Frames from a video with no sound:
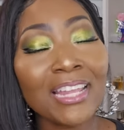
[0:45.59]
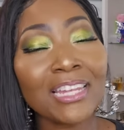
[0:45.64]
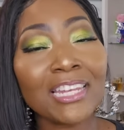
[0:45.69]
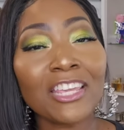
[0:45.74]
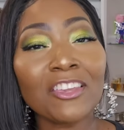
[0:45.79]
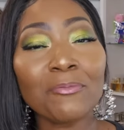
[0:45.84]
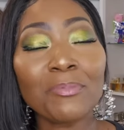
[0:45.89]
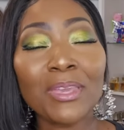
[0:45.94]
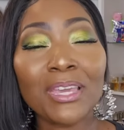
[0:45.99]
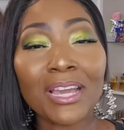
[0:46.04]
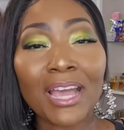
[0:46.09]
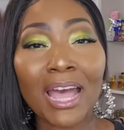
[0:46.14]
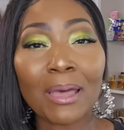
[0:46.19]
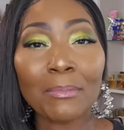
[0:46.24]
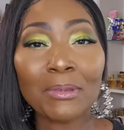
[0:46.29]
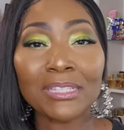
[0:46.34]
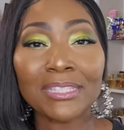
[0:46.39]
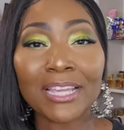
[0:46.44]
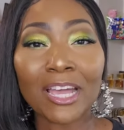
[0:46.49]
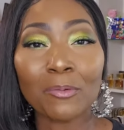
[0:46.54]
leave me a
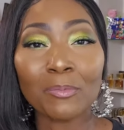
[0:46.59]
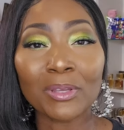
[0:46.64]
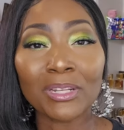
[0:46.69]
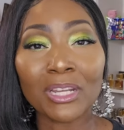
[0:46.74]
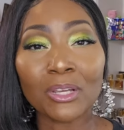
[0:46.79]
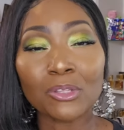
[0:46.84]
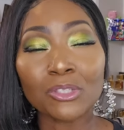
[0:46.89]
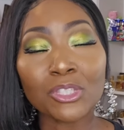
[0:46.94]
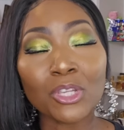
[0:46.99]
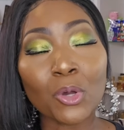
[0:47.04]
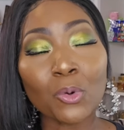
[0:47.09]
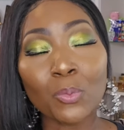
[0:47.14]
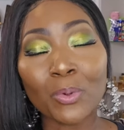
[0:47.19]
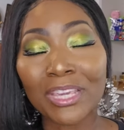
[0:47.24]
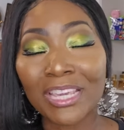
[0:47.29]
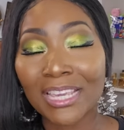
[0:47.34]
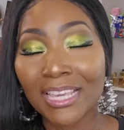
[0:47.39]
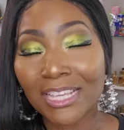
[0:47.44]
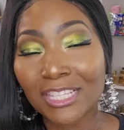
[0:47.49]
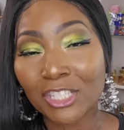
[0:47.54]
comment down below so
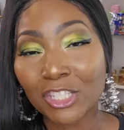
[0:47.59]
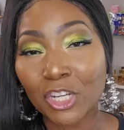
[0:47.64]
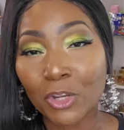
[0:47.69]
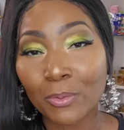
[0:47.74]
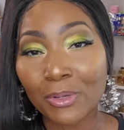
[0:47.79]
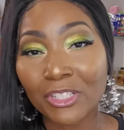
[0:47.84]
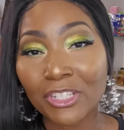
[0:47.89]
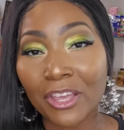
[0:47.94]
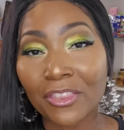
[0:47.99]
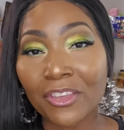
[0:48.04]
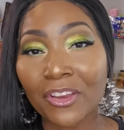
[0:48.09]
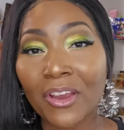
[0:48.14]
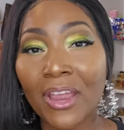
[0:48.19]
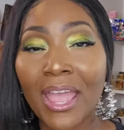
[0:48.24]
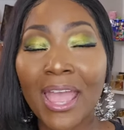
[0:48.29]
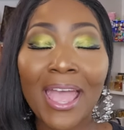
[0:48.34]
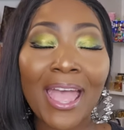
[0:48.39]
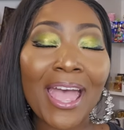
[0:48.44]
we can get to know each other,